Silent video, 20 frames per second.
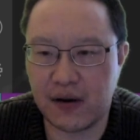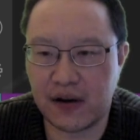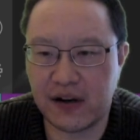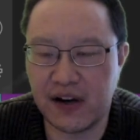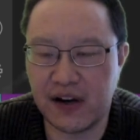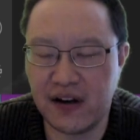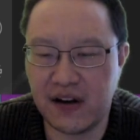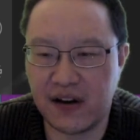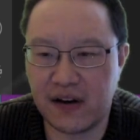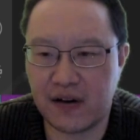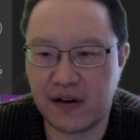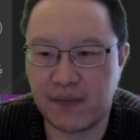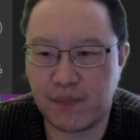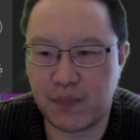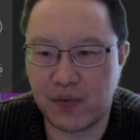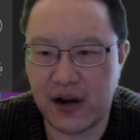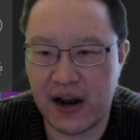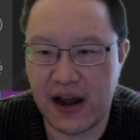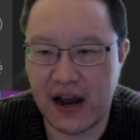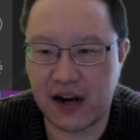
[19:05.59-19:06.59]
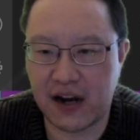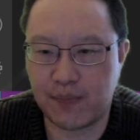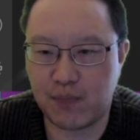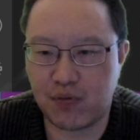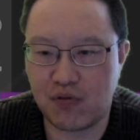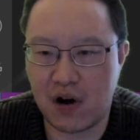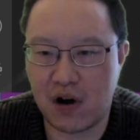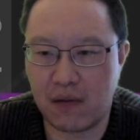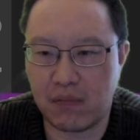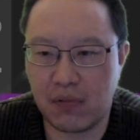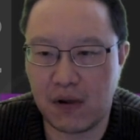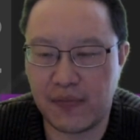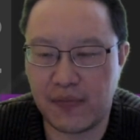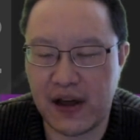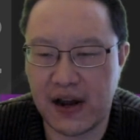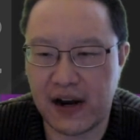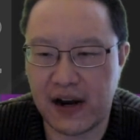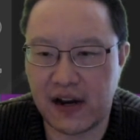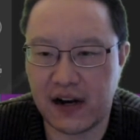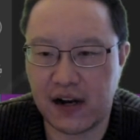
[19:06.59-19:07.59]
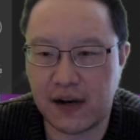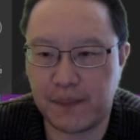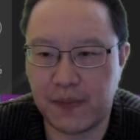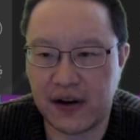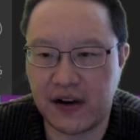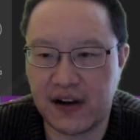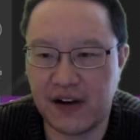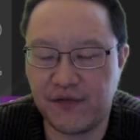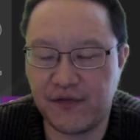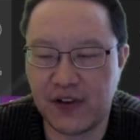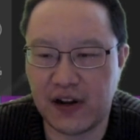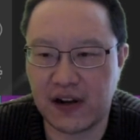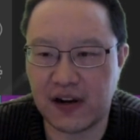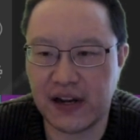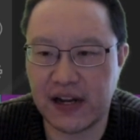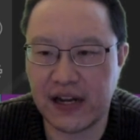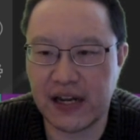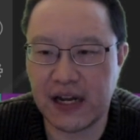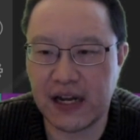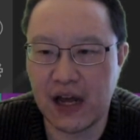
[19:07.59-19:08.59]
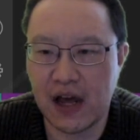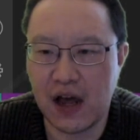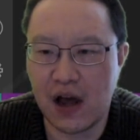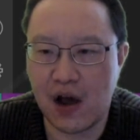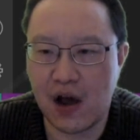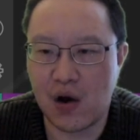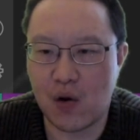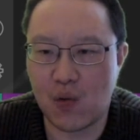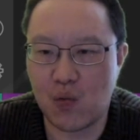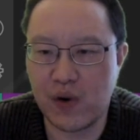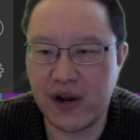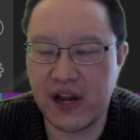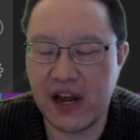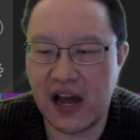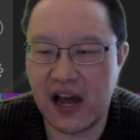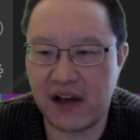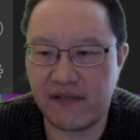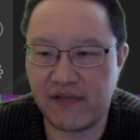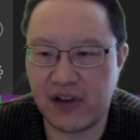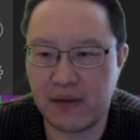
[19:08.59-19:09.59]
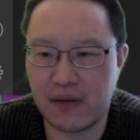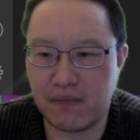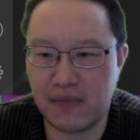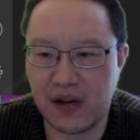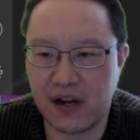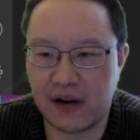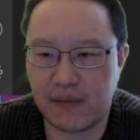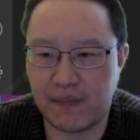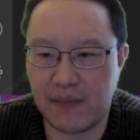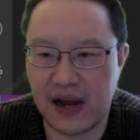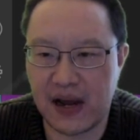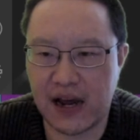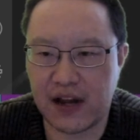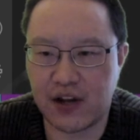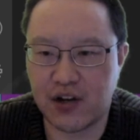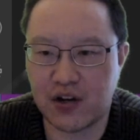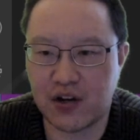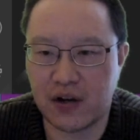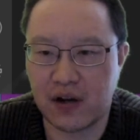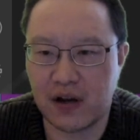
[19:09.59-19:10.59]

syntax problem that is specifically, we have a mismatch